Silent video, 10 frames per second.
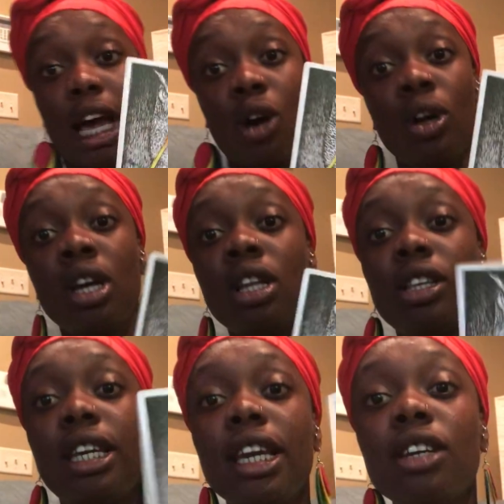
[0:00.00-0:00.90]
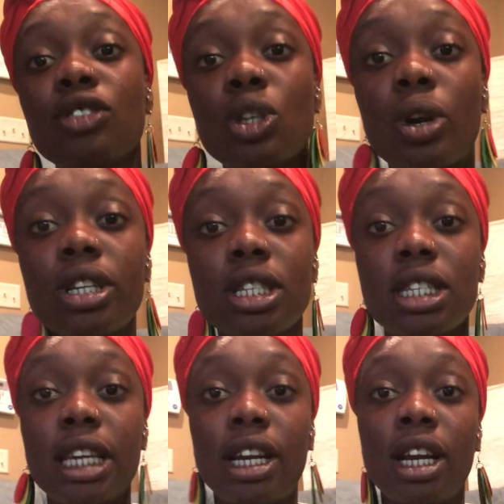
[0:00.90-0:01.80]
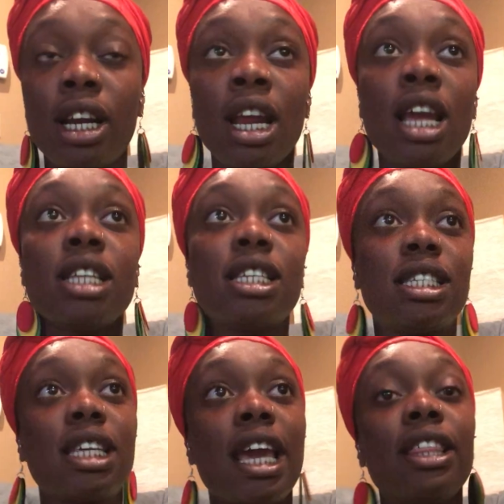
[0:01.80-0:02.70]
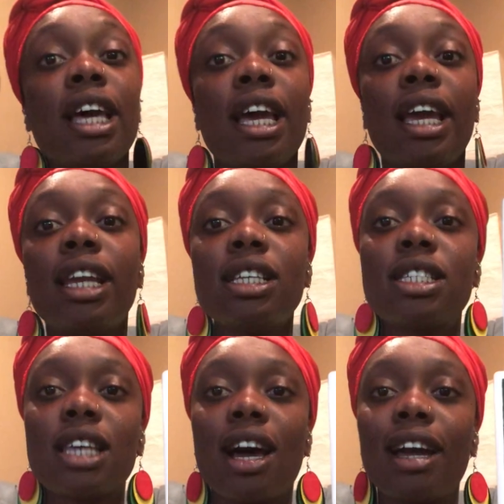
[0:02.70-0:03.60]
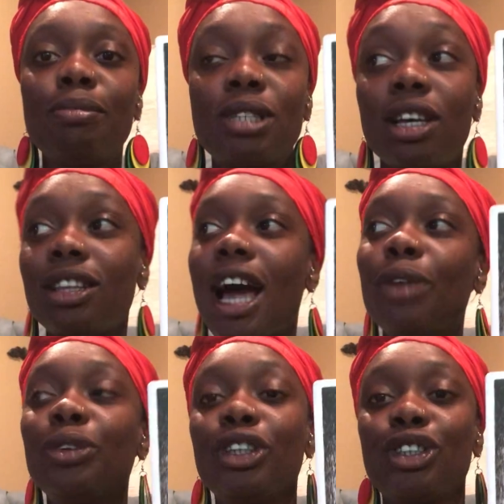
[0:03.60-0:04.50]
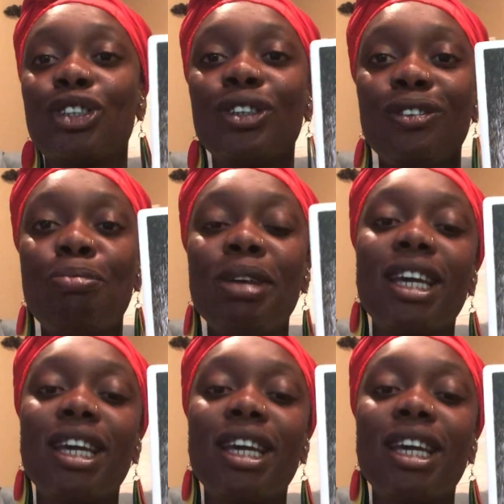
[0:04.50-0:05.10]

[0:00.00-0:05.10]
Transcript: out. The King of Swords is here to say that it is time to align with your truth.